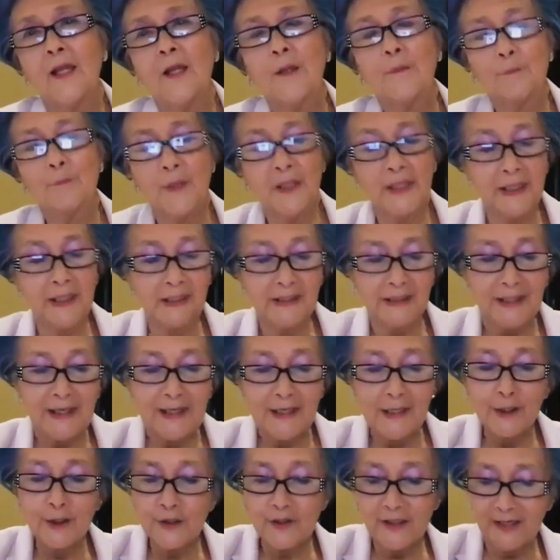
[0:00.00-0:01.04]
But in
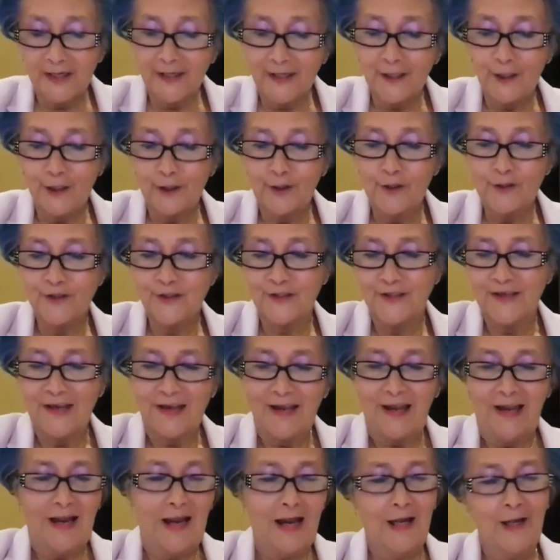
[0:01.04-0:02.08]
later years,
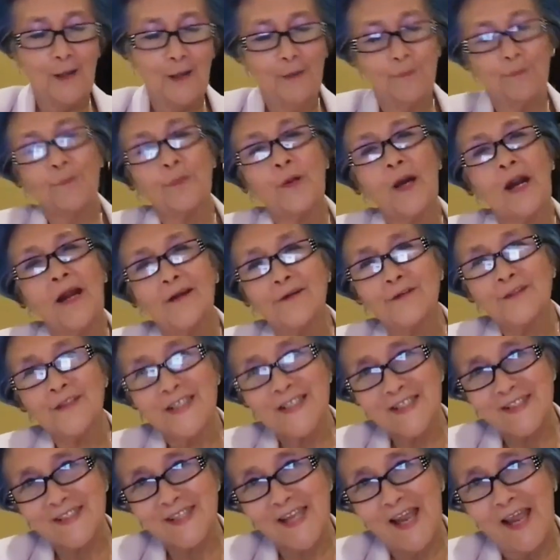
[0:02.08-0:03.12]
I am proud to
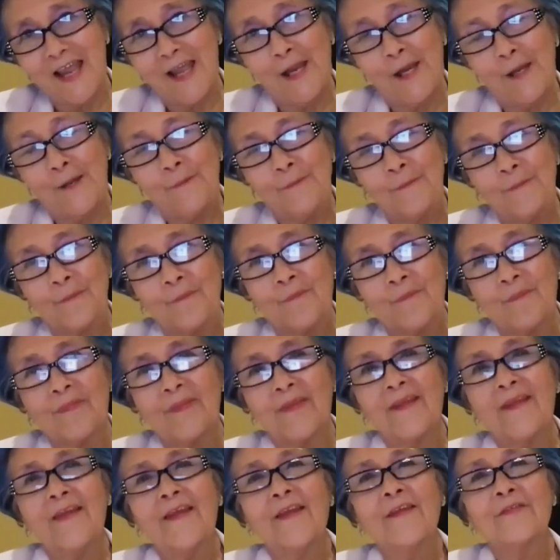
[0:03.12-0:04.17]
say
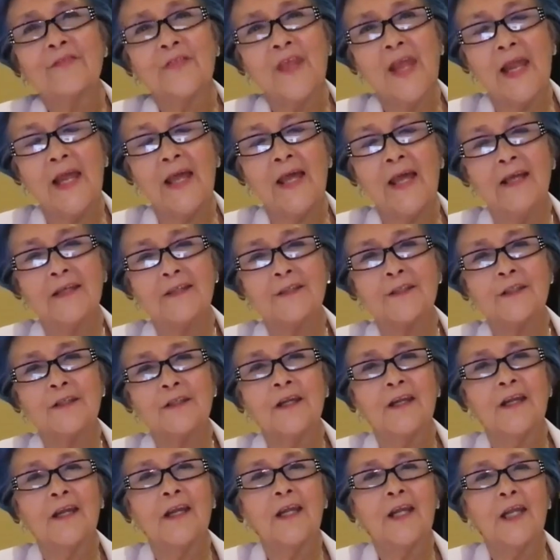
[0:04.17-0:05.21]
that
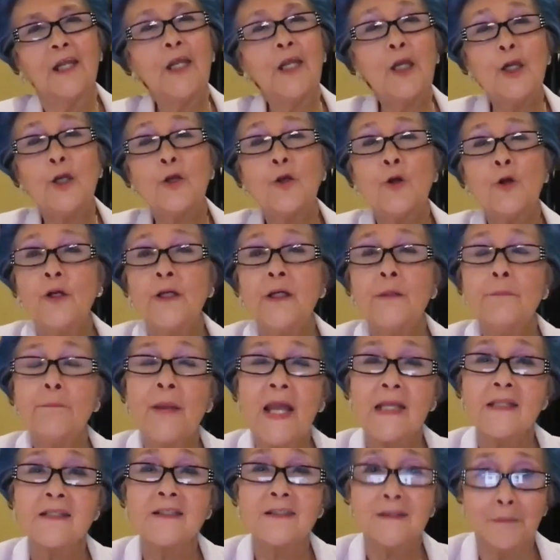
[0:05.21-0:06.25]
he couldn't
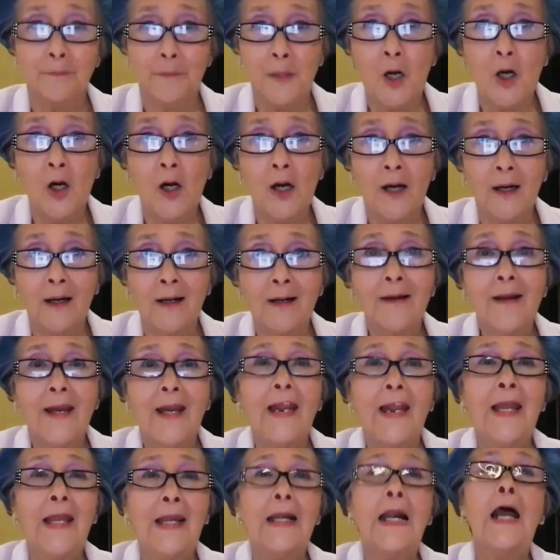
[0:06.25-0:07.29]
pass the bar,
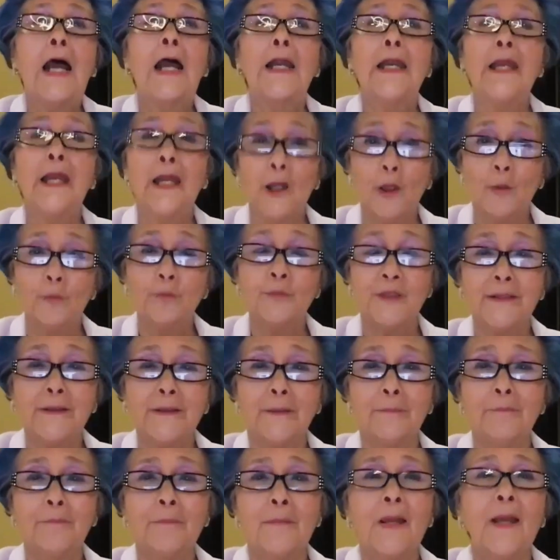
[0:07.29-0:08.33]
and I helped
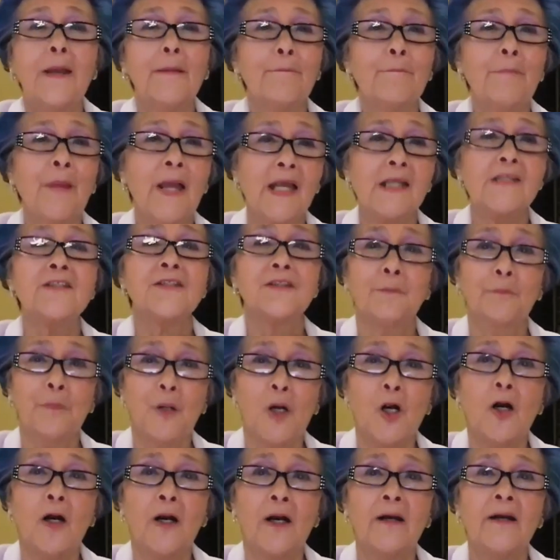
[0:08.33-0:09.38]
him pass the
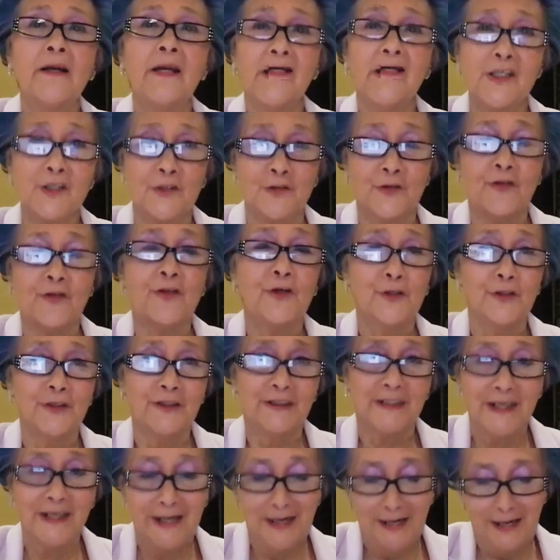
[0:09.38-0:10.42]
bar his third
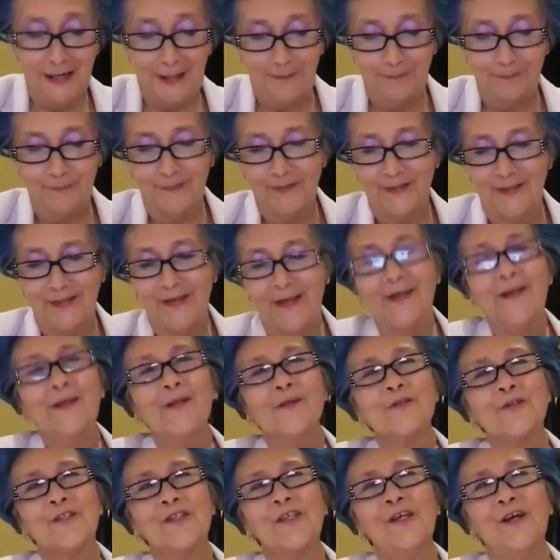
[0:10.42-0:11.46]
time.
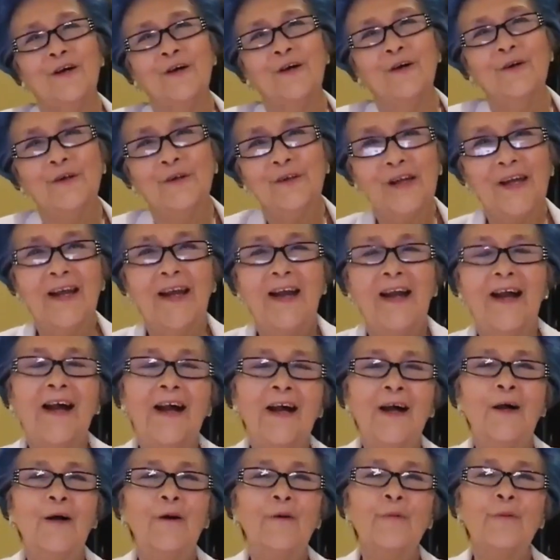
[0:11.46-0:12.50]
So
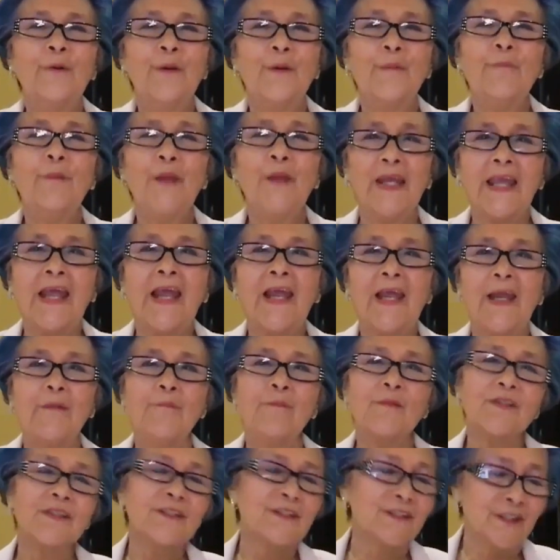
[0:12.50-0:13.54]
we
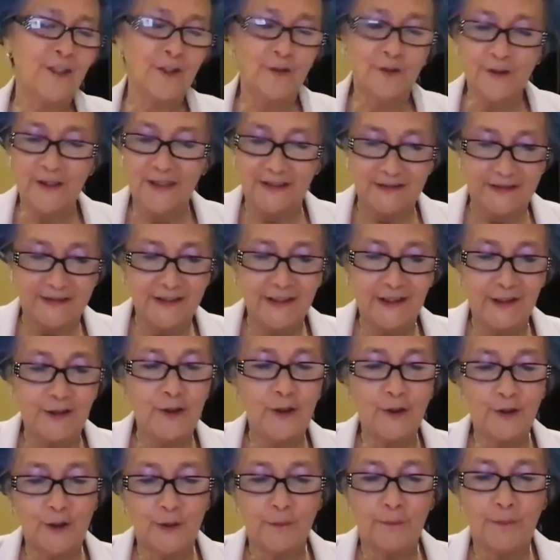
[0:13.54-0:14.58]
still
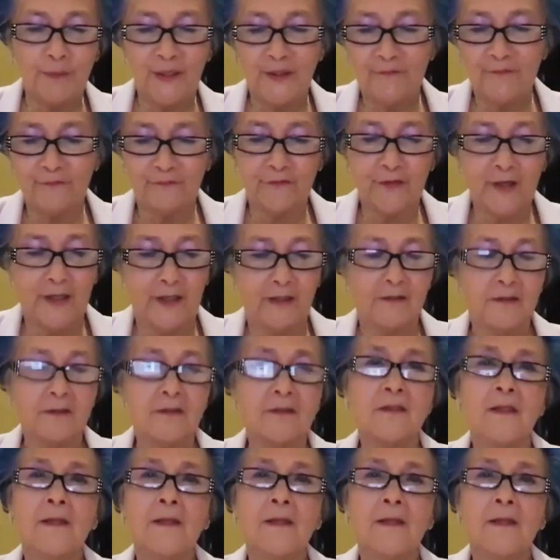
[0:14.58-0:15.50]
continued to be friends.